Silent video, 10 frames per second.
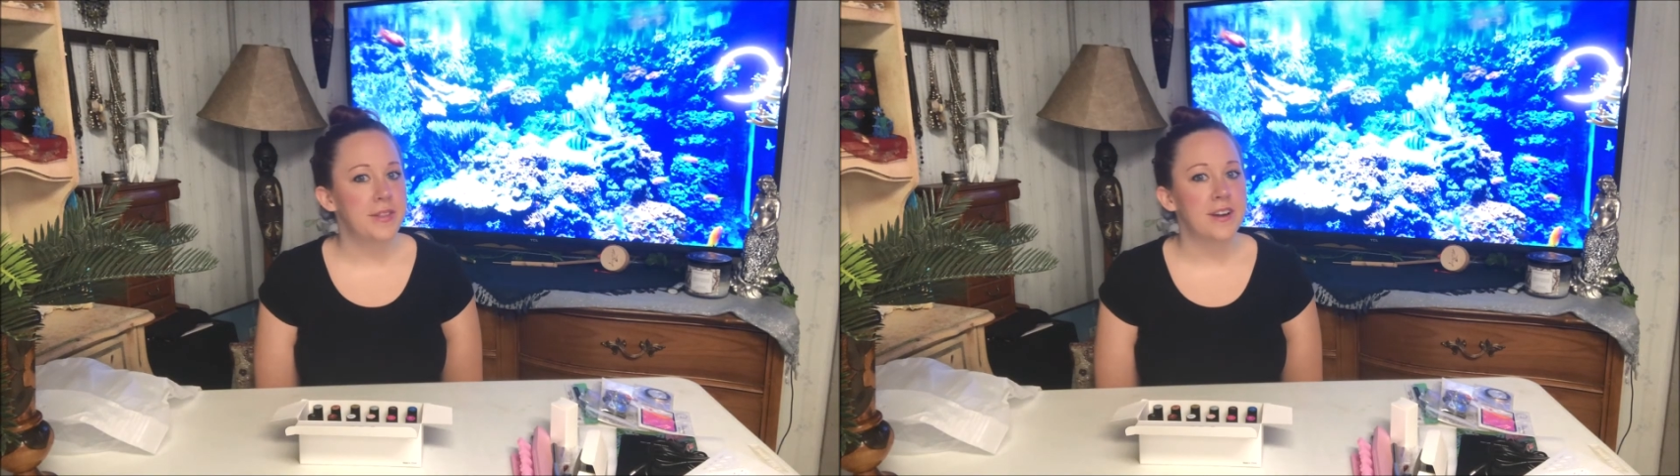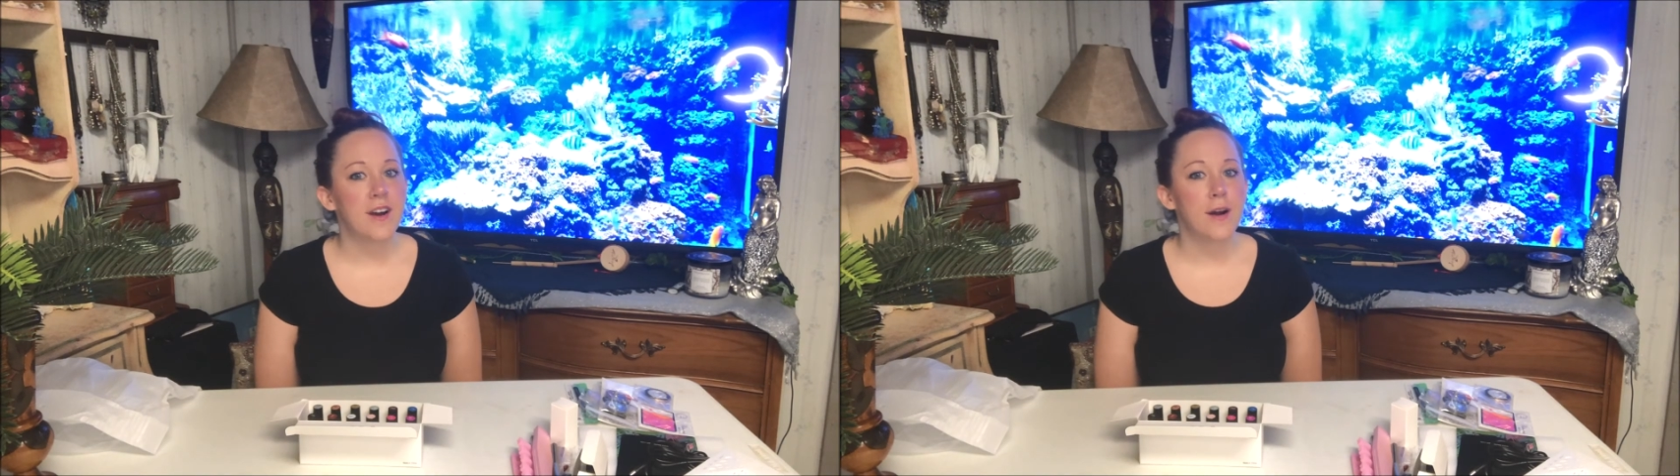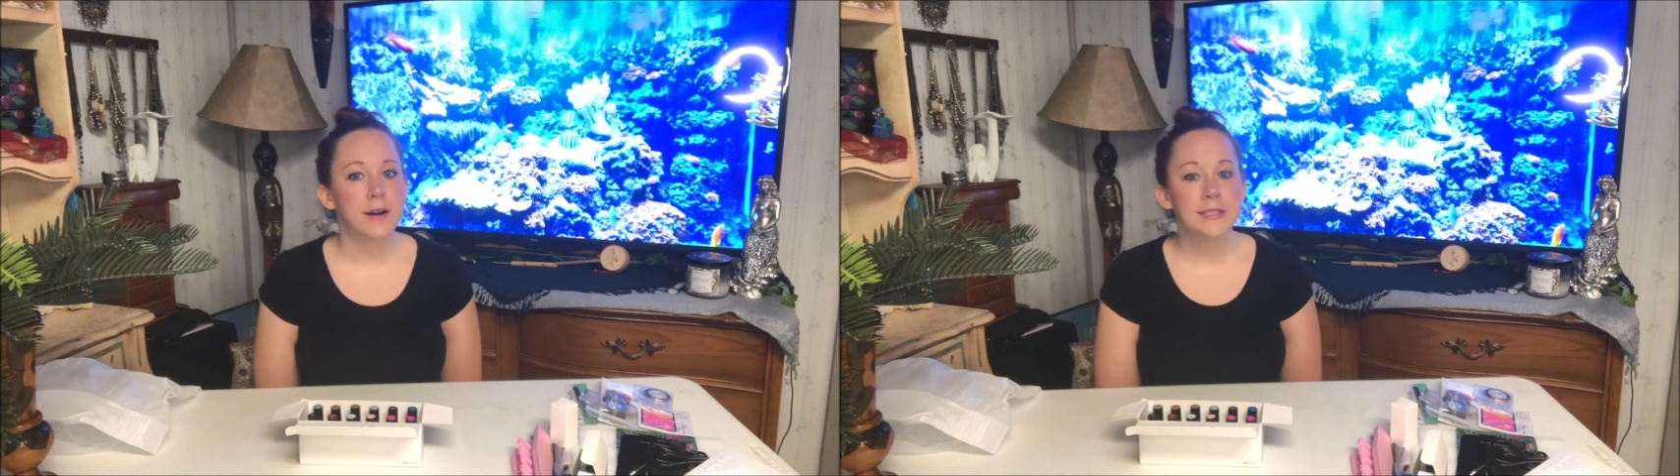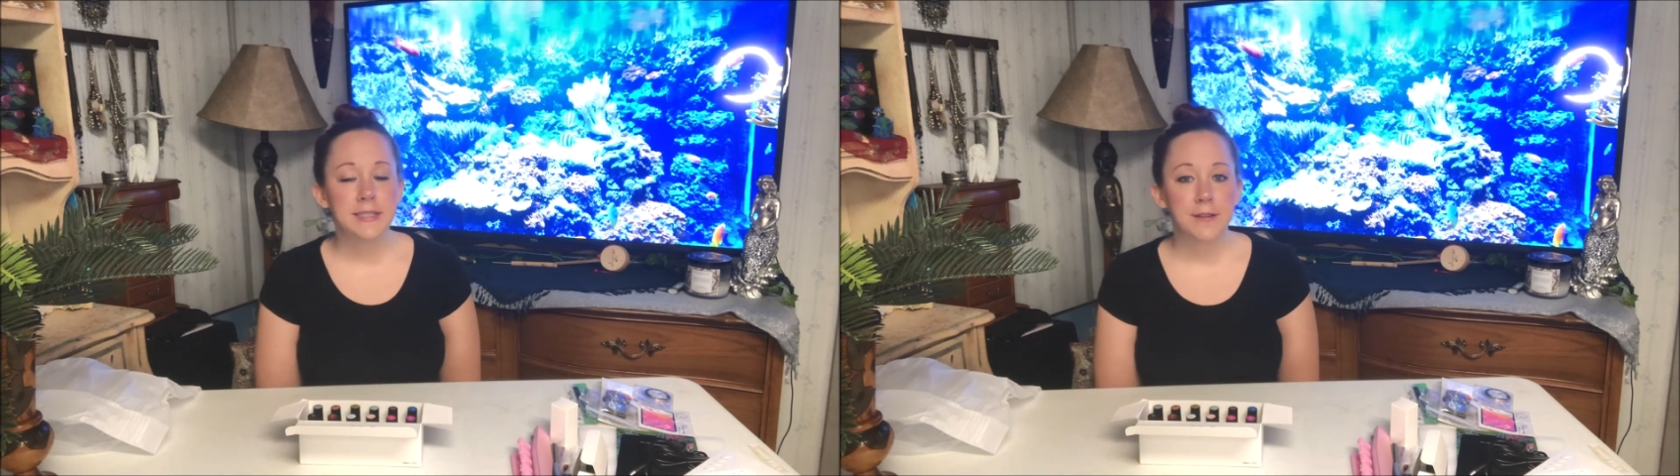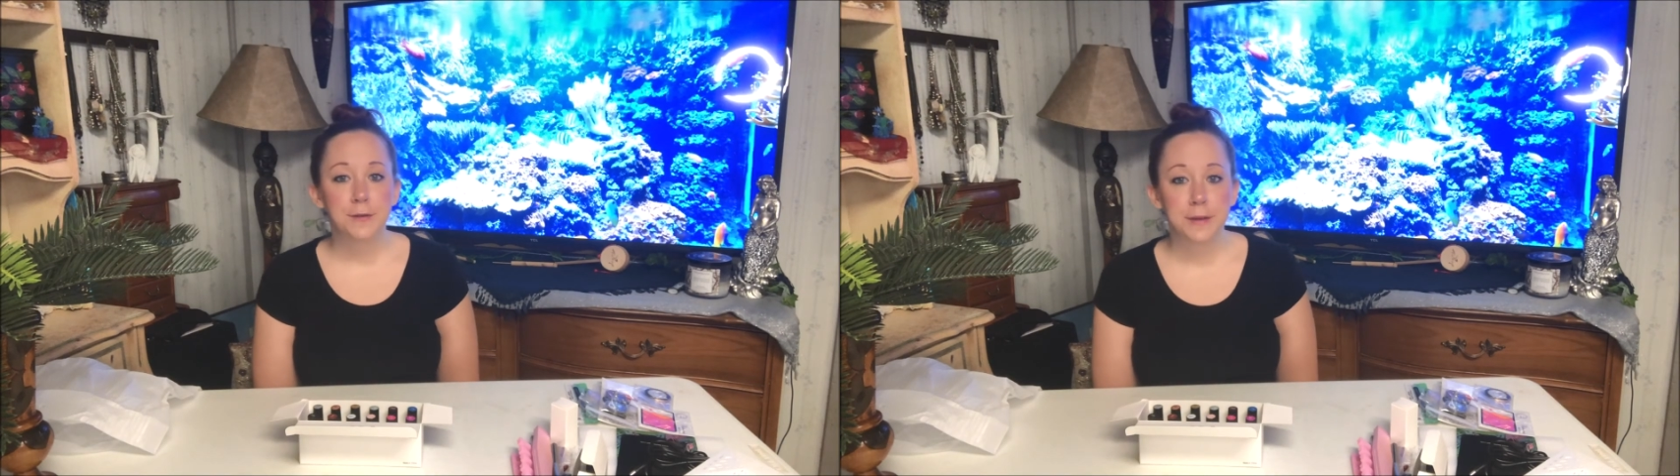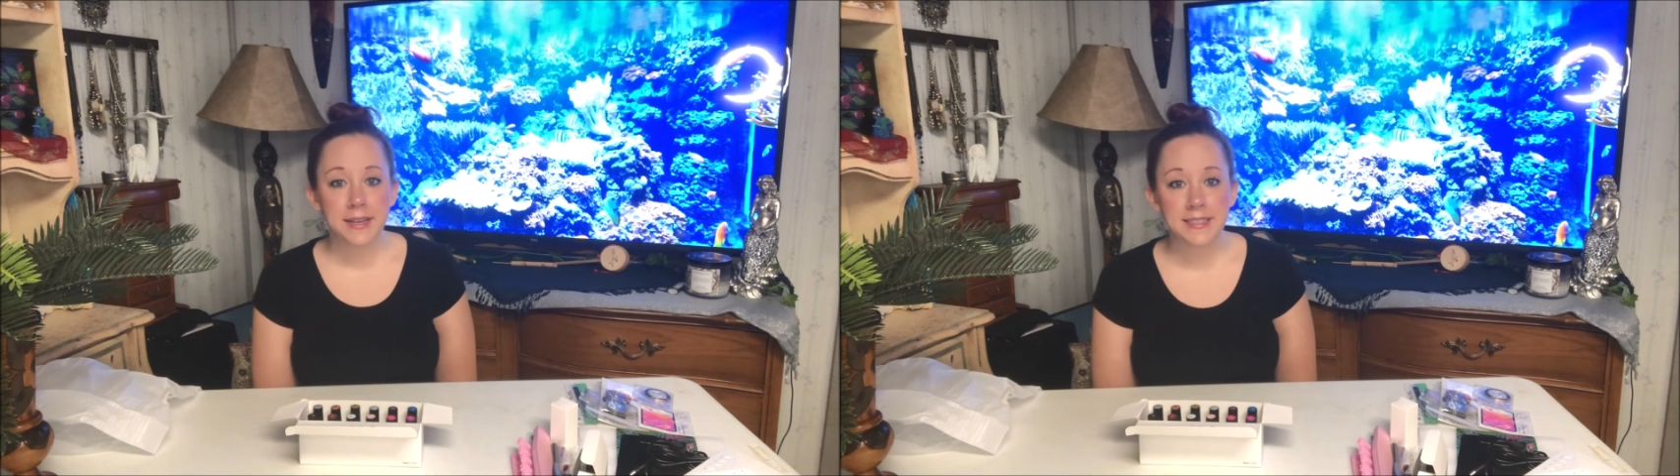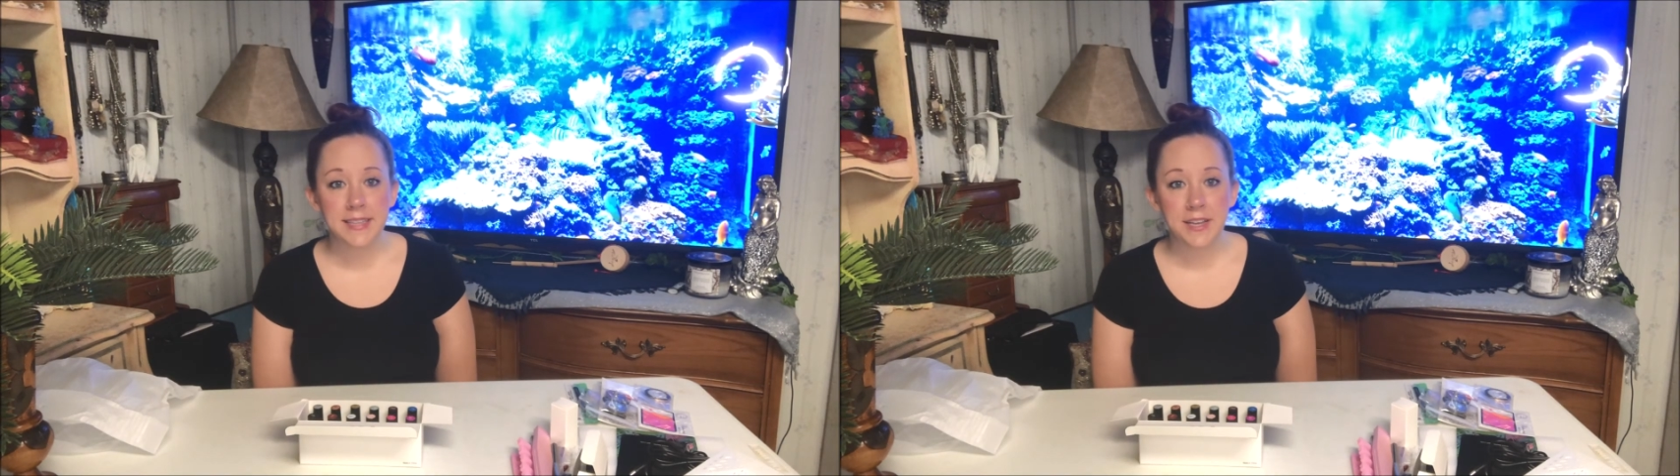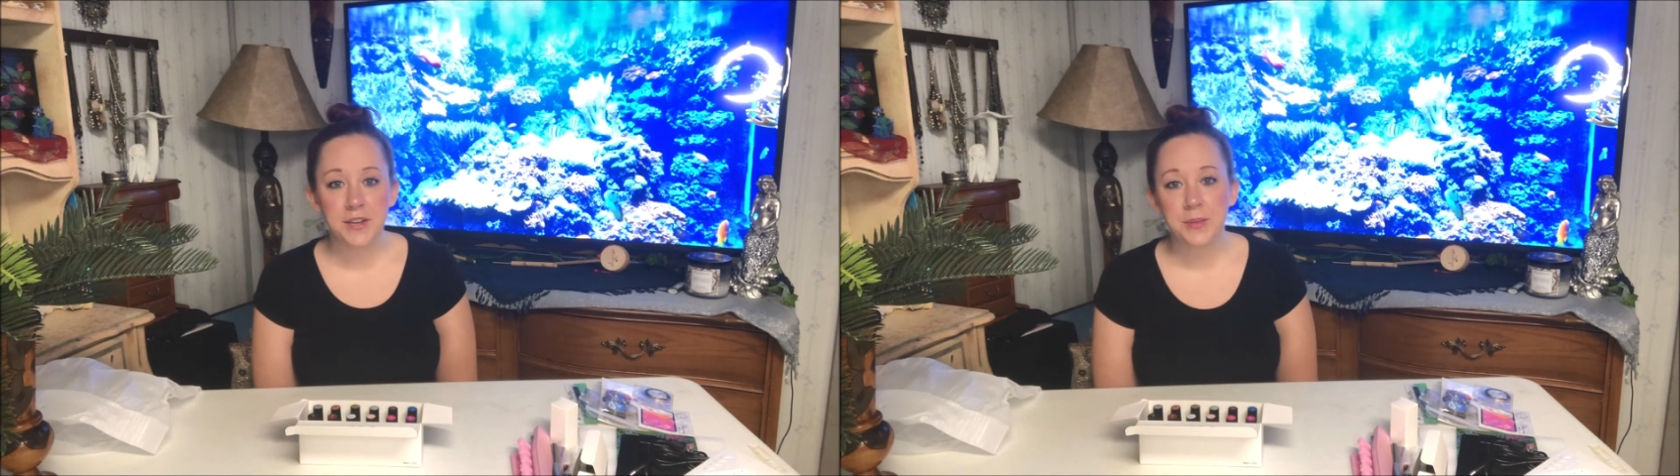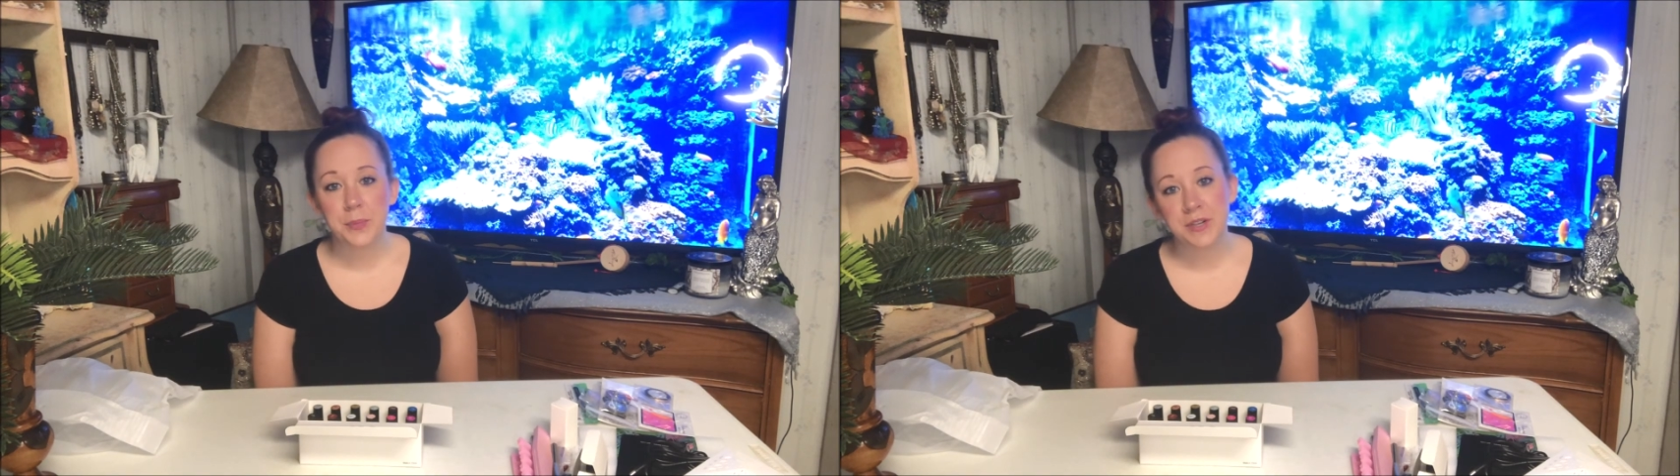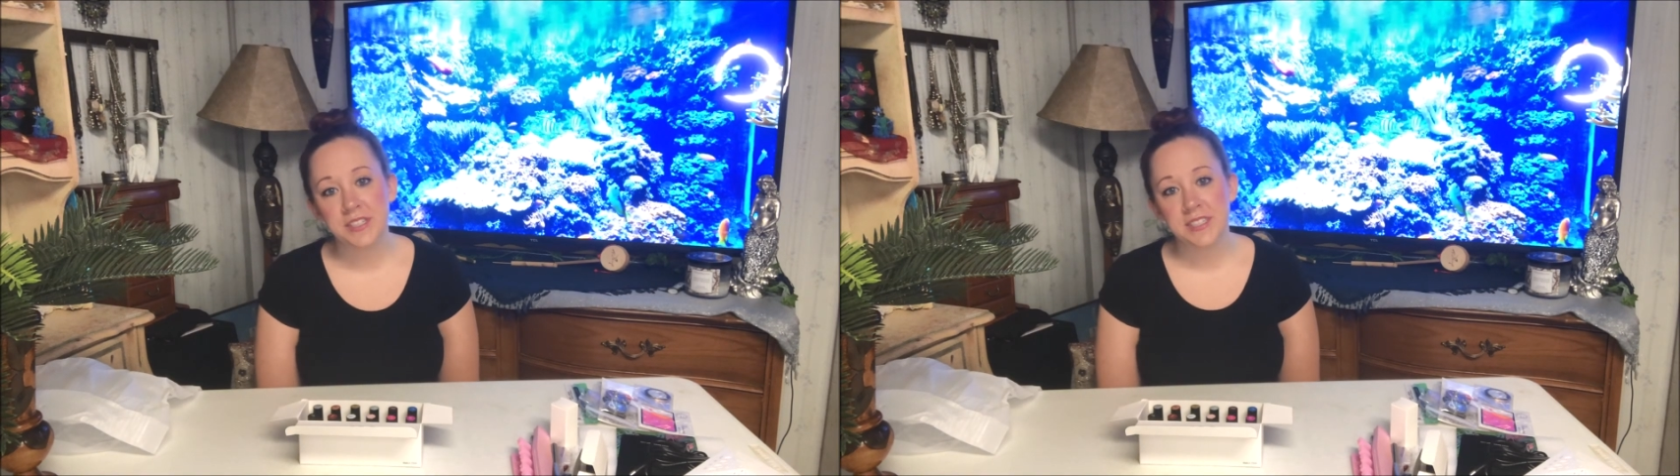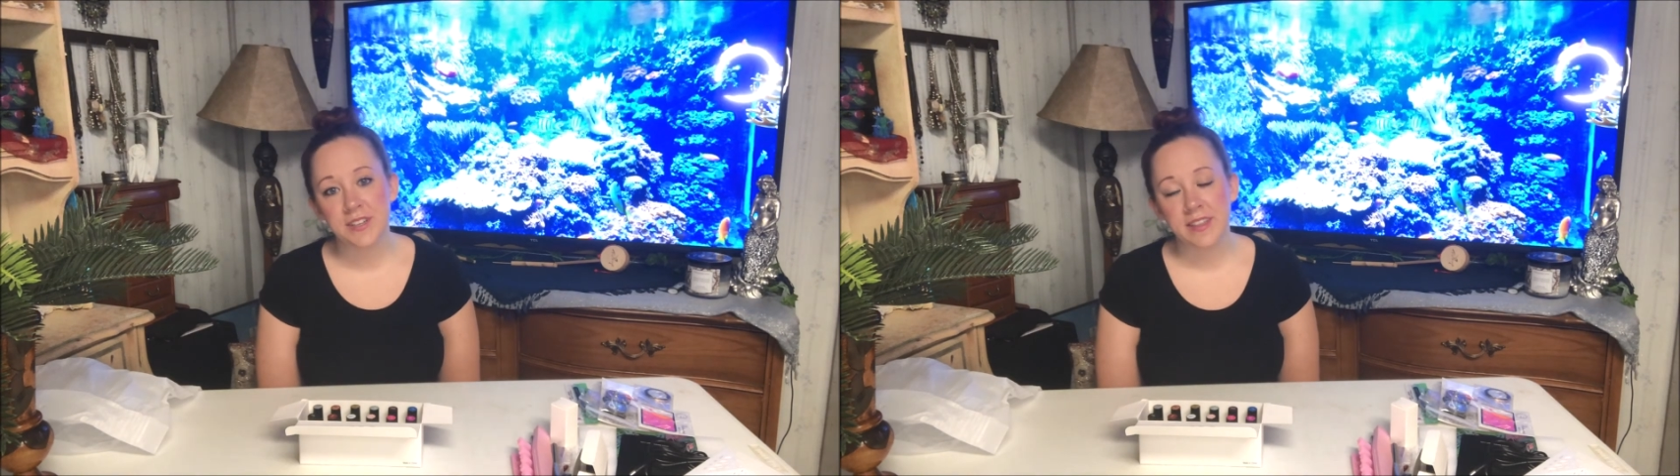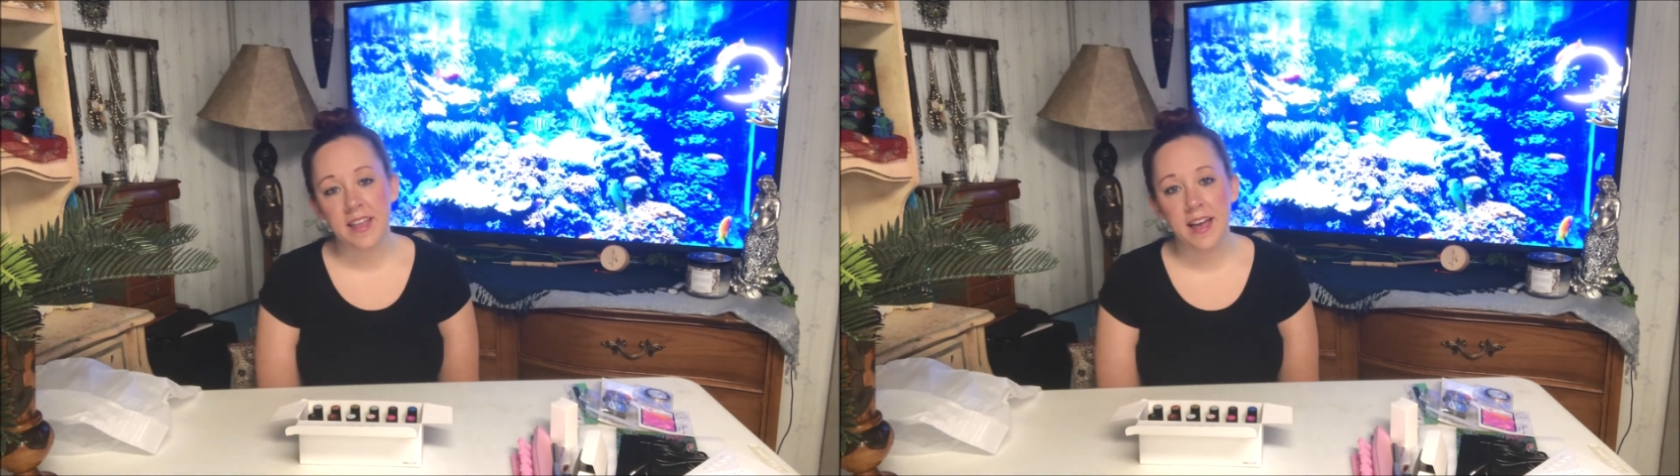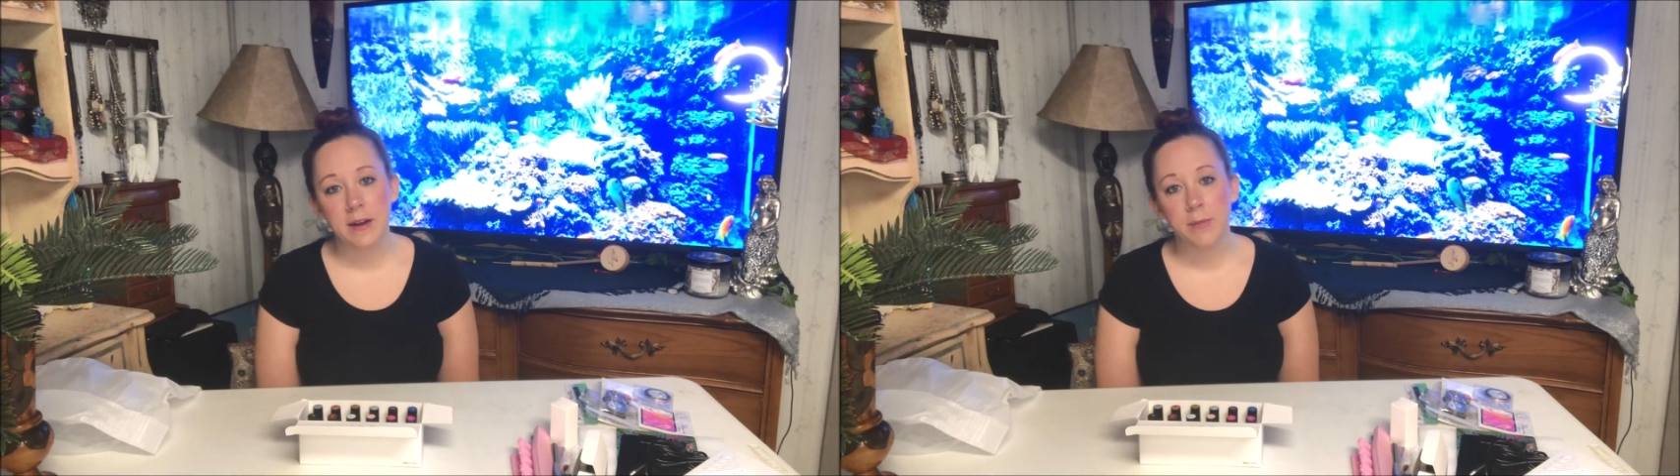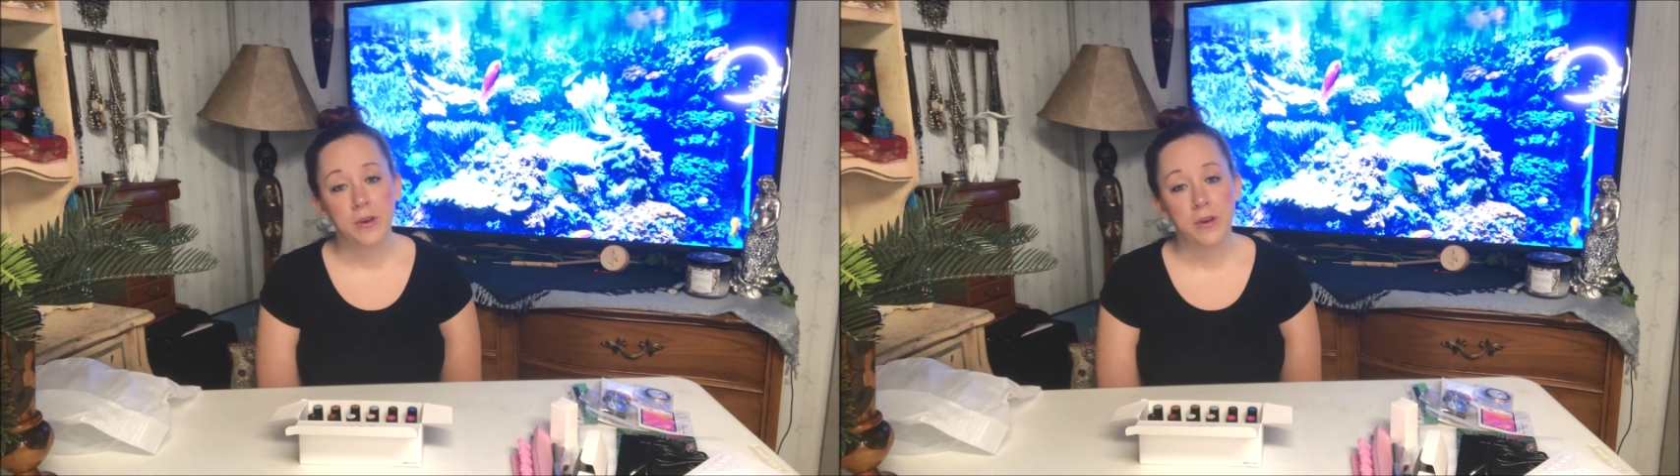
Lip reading: there are several kits that you can purchase online